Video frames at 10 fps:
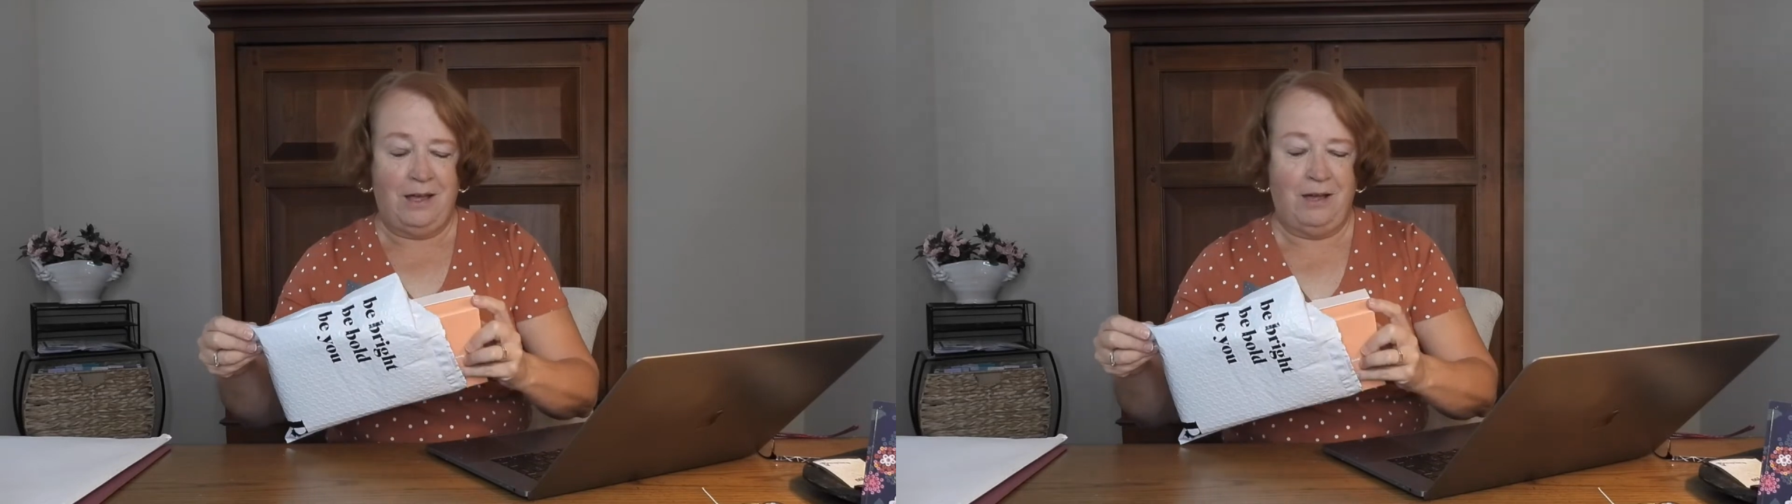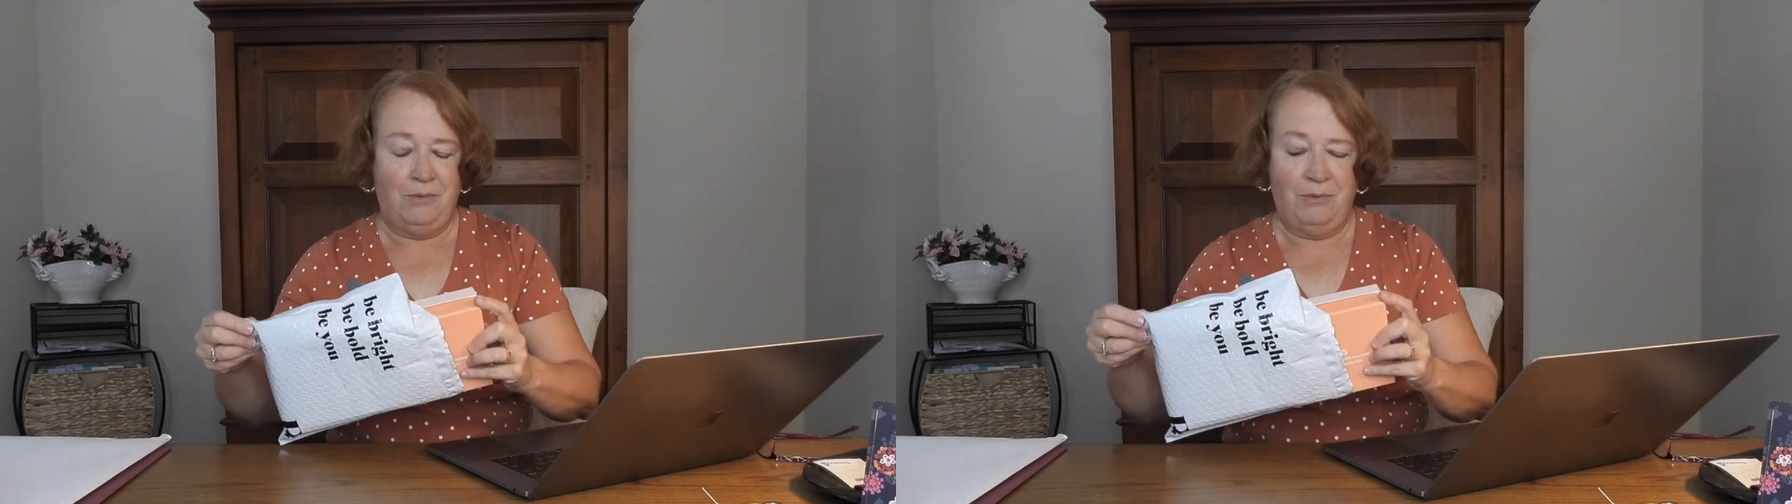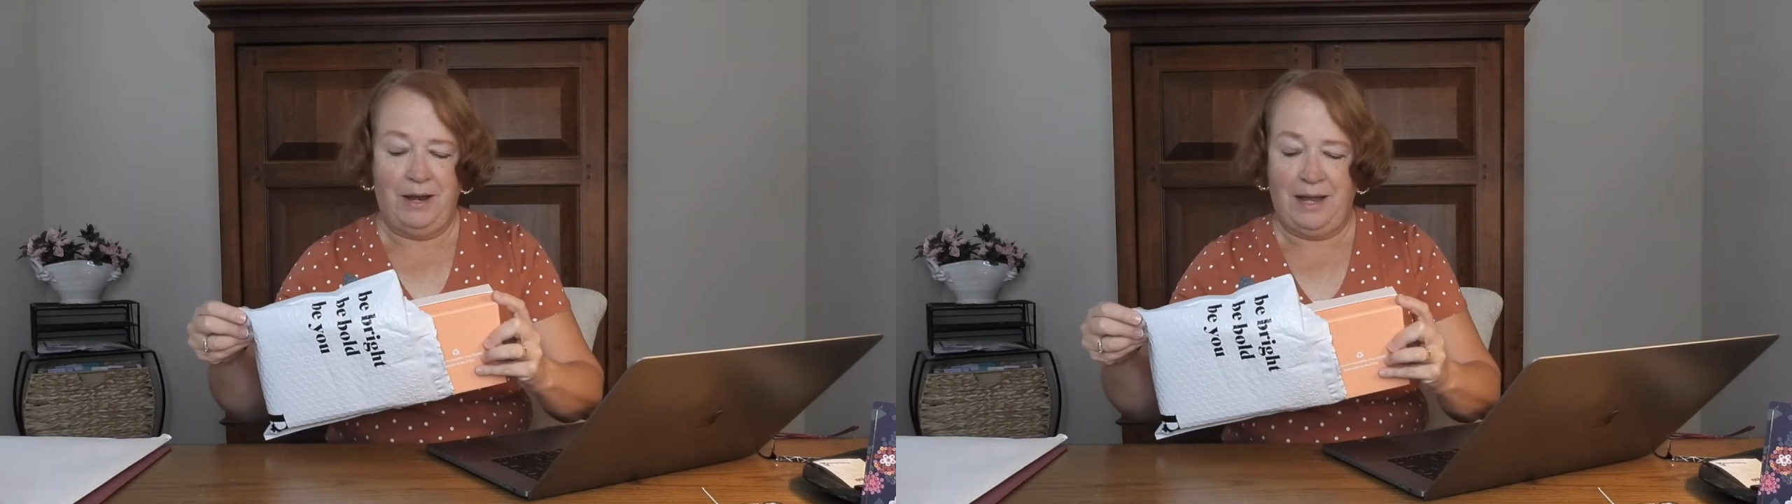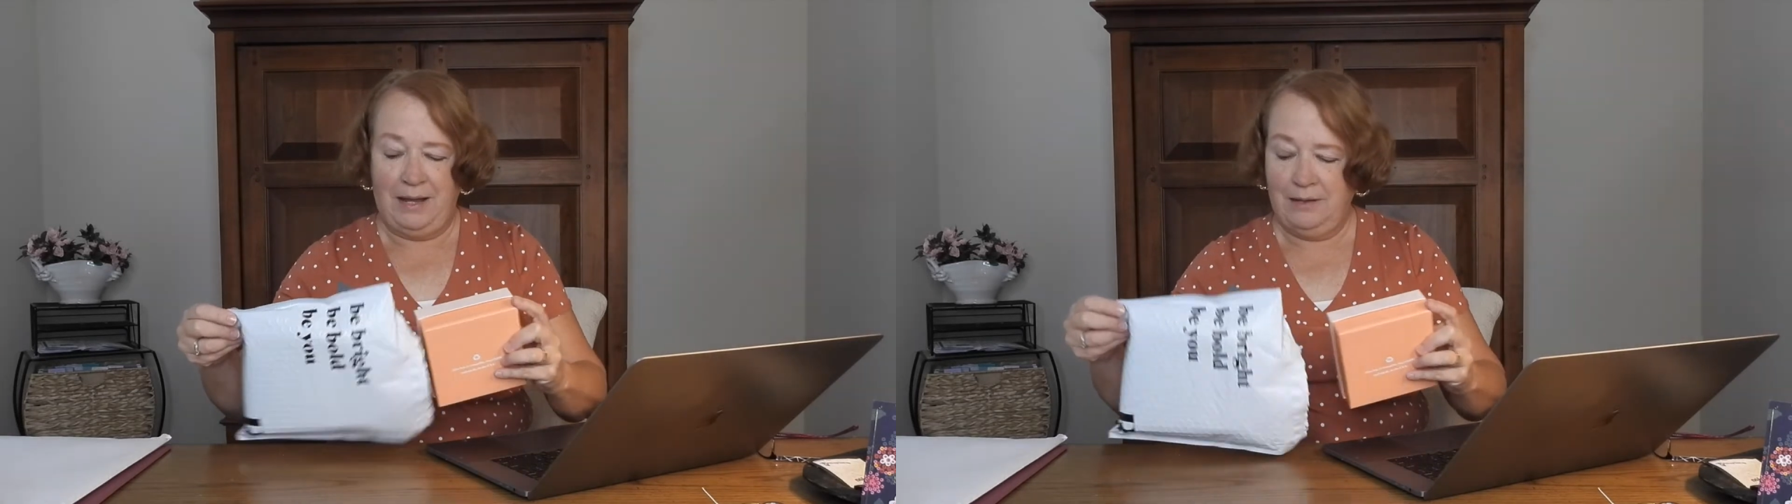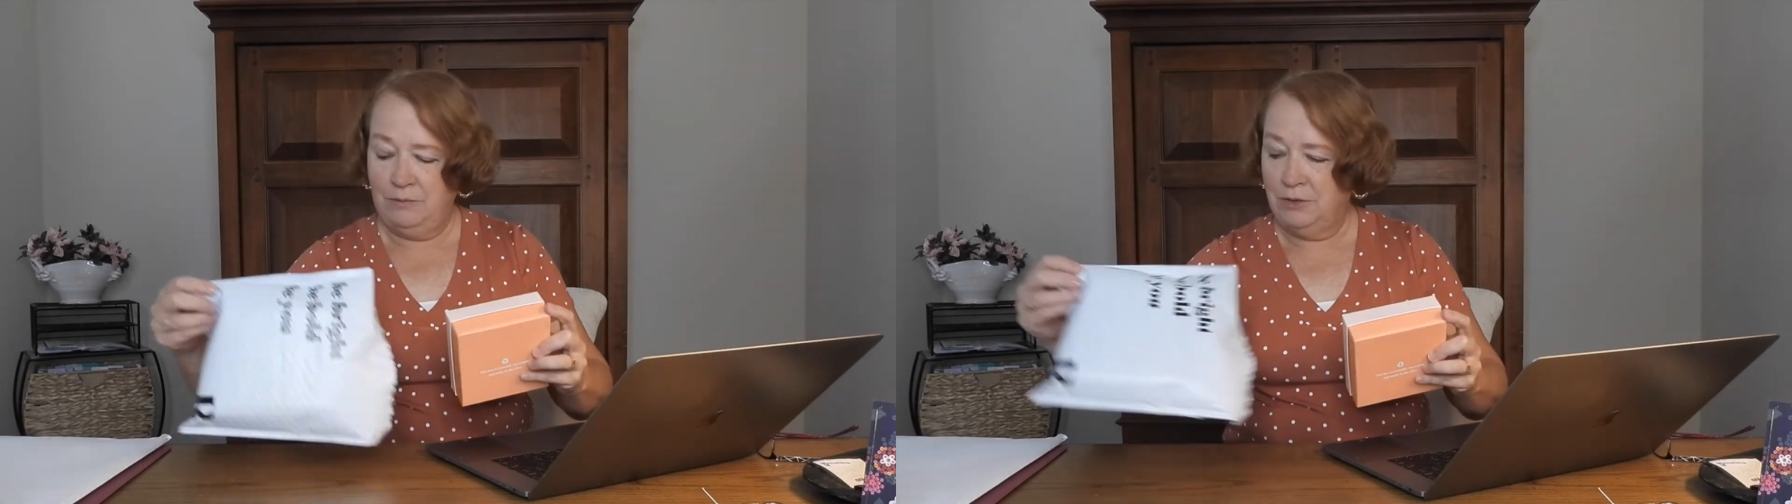All
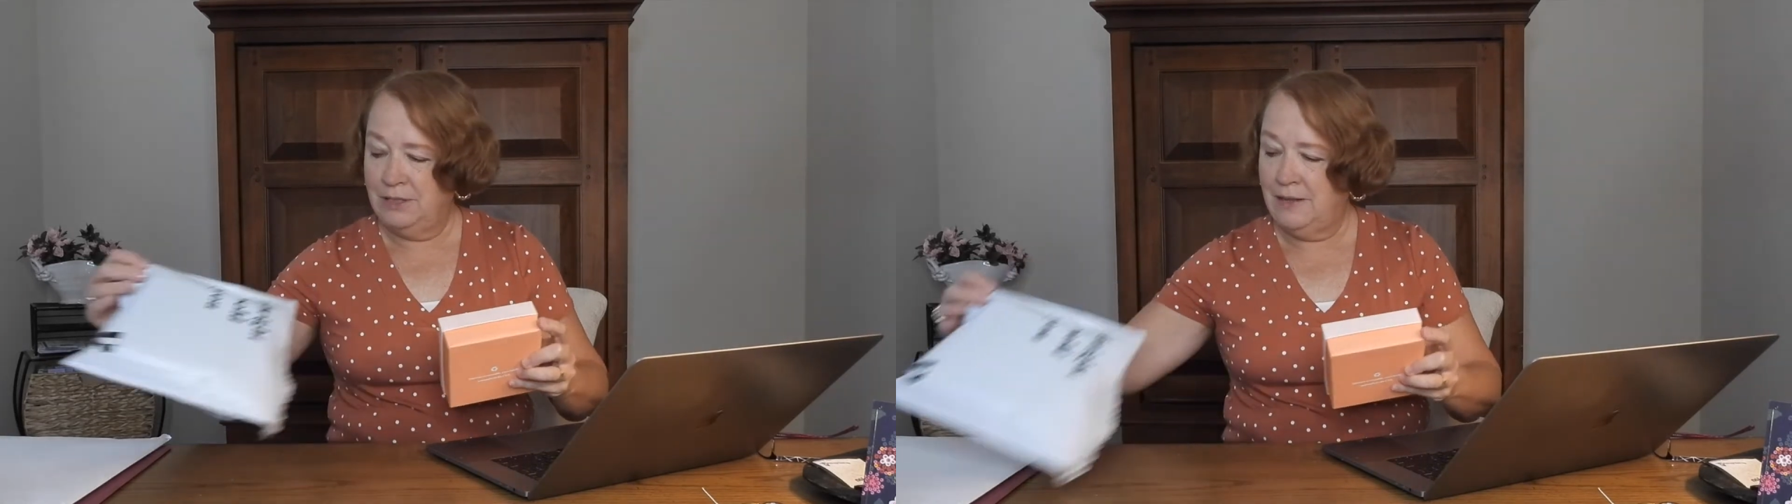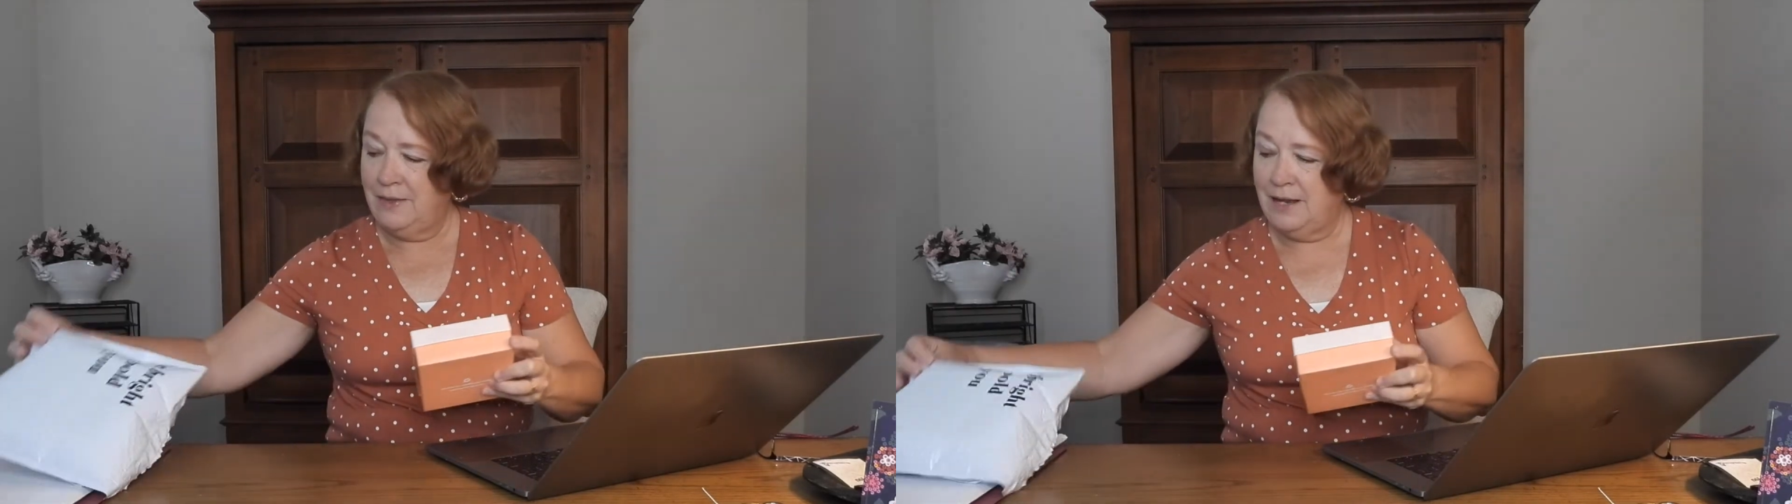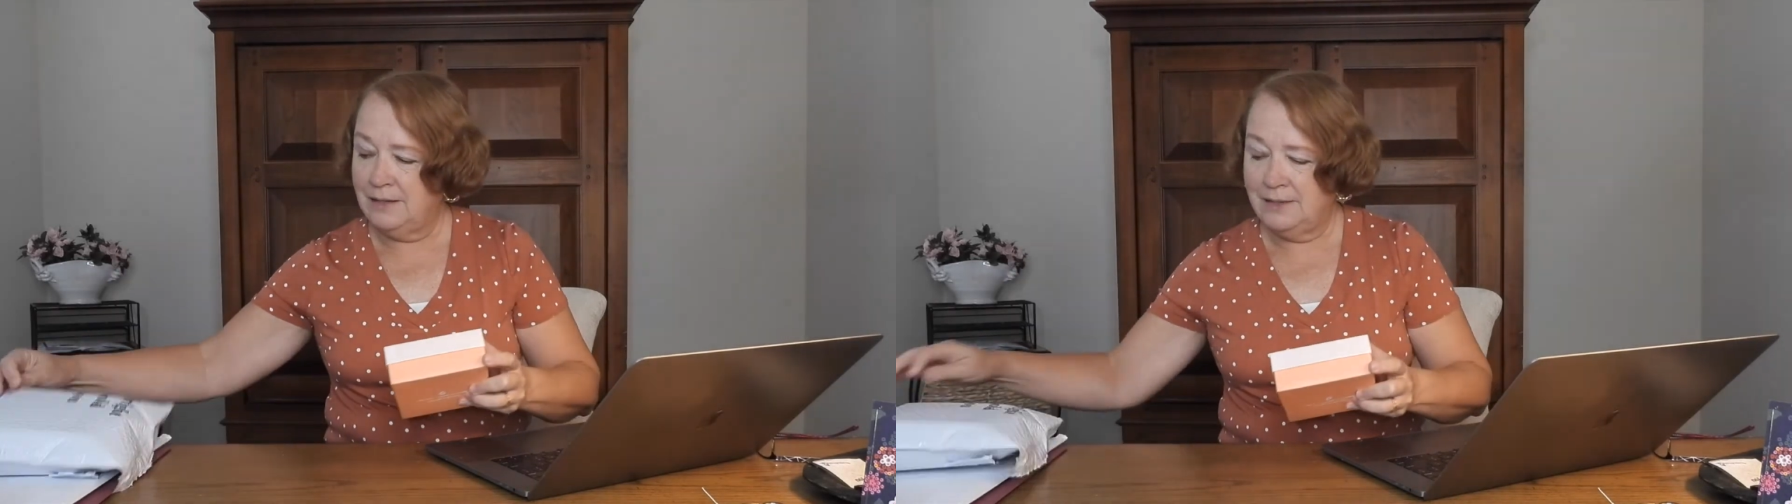right, we'll set that